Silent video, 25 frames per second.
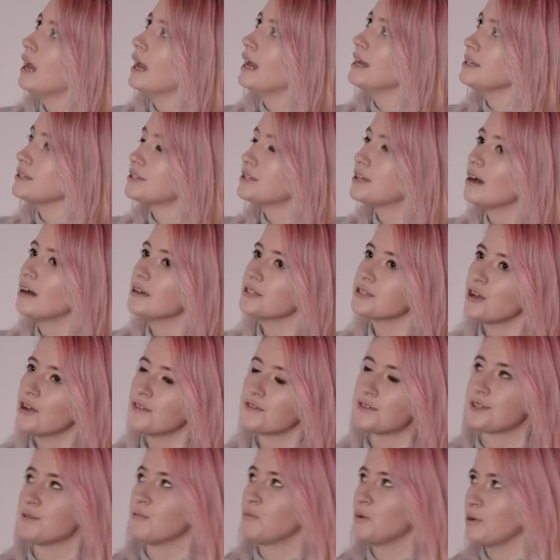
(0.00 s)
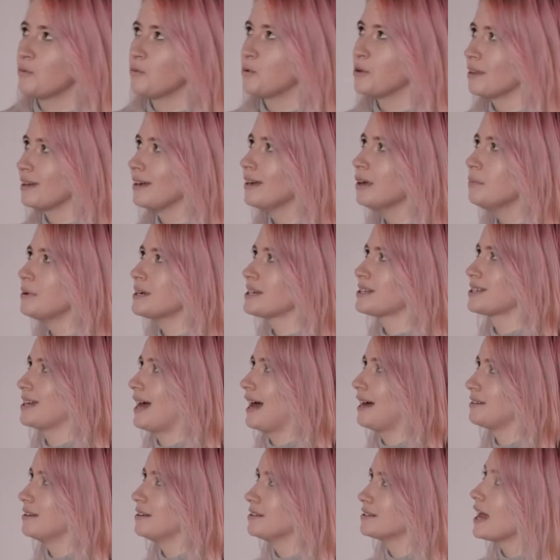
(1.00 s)
it starts off with a little bit of
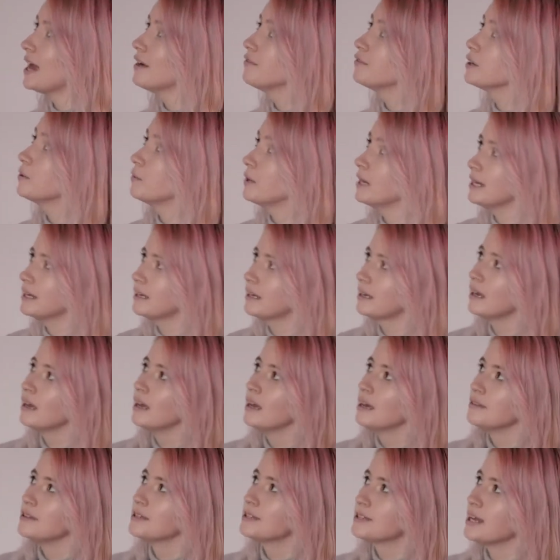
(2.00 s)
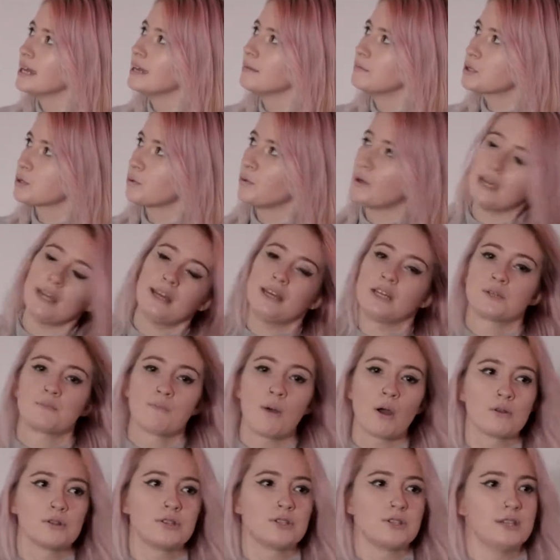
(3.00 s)
sadness. Every week, the same tweet is
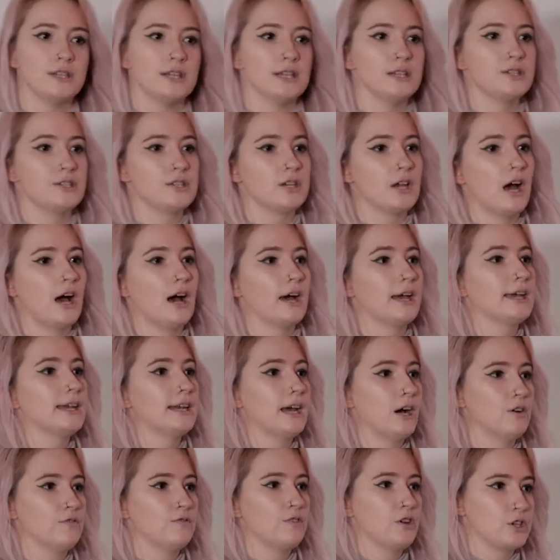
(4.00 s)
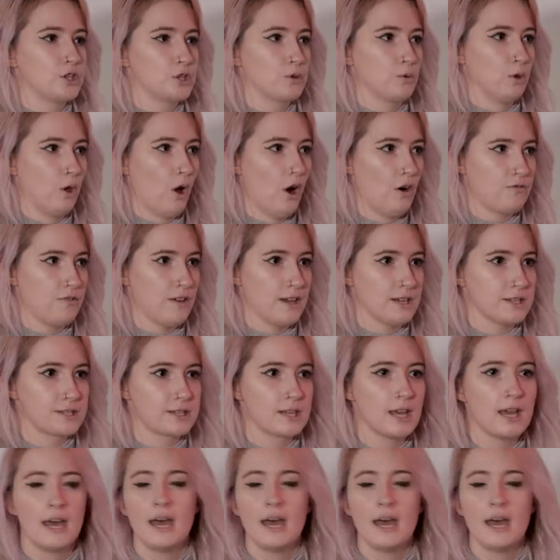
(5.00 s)
posted in our virtual office,